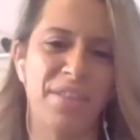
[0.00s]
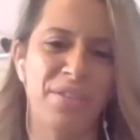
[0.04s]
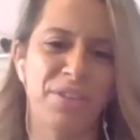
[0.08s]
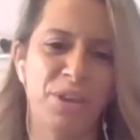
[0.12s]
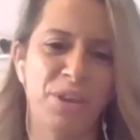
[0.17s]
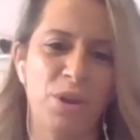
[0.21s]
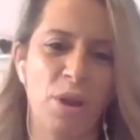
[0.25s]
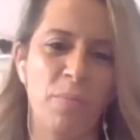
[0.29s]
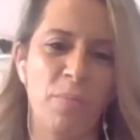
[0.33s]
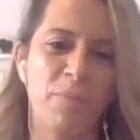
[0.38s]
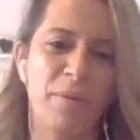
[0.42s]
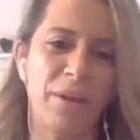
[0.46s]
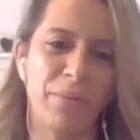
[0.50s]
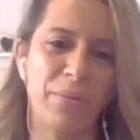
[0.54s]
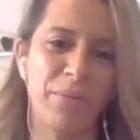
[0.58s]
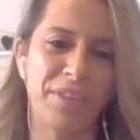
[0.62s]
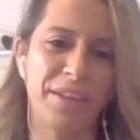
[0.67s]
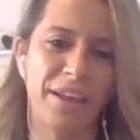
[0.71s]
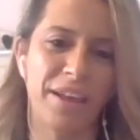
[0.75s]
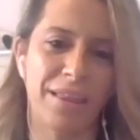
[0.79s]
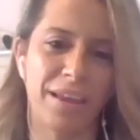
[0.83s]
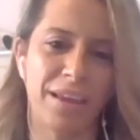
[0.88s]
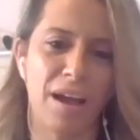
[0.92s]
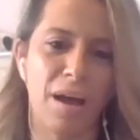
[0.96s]
you know, being with the
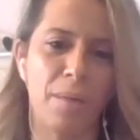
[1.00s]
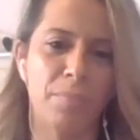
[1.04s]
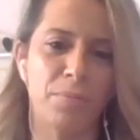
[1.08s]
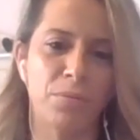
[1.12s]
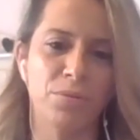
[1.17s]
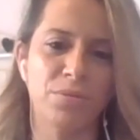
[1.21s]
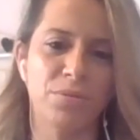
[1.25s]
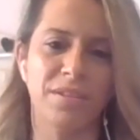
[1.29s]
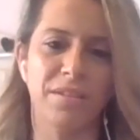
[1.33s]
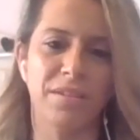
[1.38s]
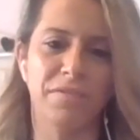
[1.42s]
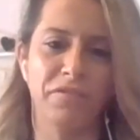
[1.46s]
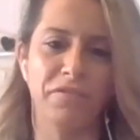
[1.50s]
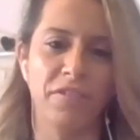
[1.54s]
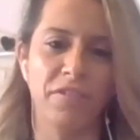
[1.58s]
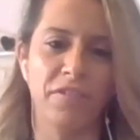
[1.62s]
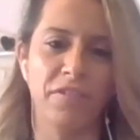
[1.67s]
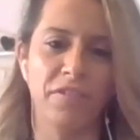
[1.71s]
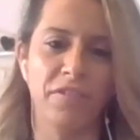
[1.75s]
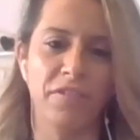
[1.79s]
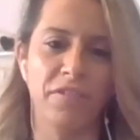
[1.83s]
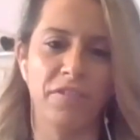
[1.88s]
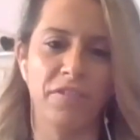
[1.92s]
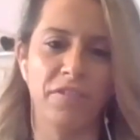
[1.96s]
other couples and the
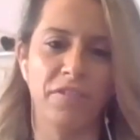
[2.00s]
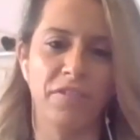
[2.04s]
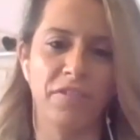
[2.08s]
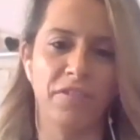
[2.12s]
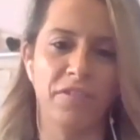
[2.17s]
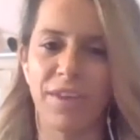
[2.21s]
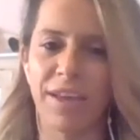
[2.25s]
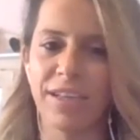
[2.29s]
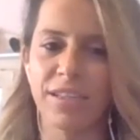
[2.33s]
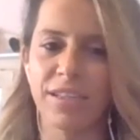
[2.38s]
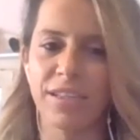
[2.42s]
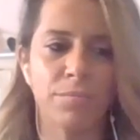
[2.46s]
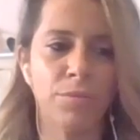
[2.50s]
filming side of things,